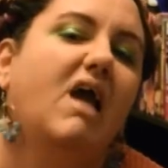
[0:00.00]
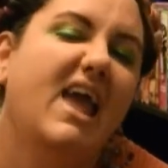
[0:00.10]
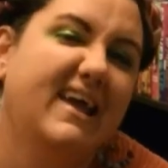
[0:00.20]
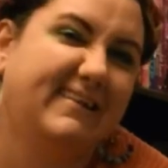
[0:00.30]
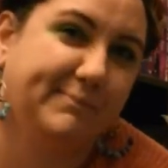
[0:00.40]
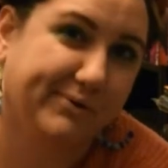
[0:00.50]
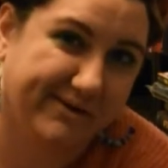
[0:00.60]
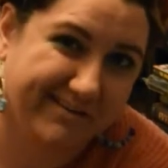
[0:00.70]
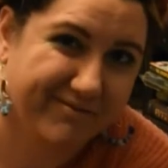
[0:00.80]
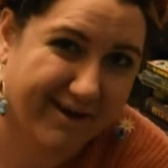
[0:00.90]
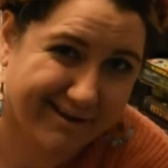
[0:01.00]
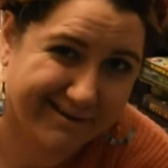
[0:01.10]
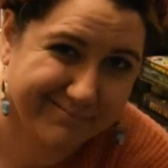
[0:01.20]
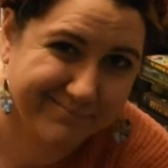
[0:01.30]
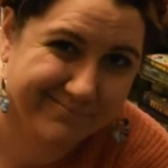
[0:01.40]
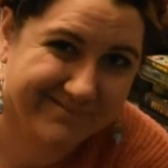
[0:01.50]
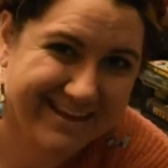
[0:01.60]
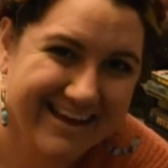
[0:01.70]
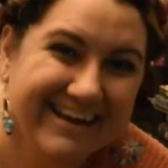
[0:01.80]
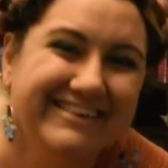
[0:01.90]
it's pretty funny.
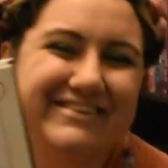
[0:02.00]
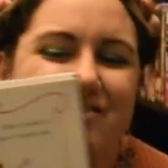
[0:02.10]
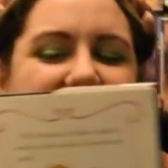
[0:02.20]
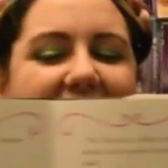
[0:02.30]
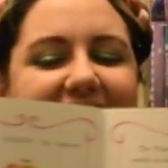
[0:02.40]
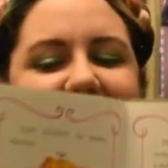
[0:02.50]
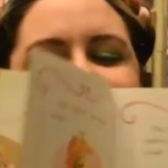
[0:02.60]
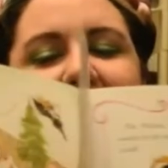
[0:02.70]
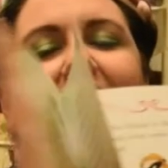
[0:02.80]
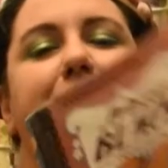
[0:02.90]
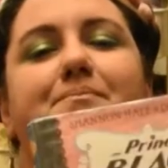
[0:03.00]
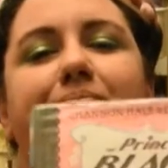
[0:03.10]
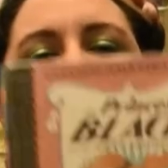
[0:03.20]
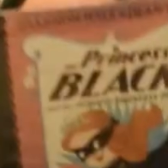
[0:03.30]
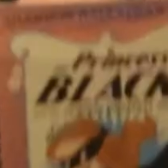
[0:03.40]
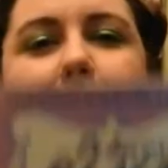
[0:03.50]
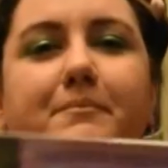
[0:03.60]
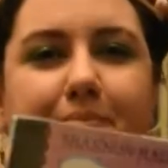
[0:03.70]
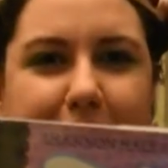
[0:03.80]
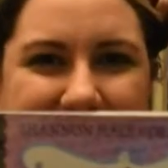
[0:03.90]
So that's the
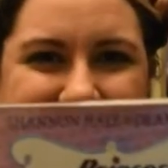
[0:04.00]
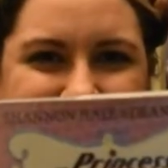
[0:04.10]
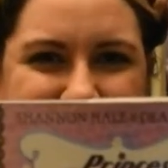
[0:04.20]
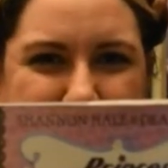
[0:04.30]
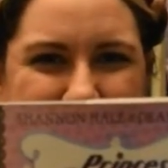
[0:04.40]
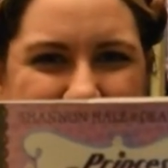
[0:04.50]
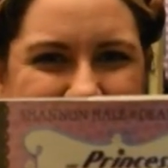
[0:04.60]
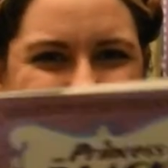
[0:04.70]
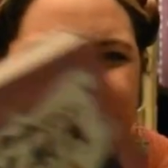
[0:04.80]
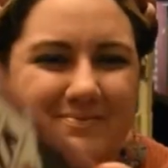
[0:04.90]
Princess in Black.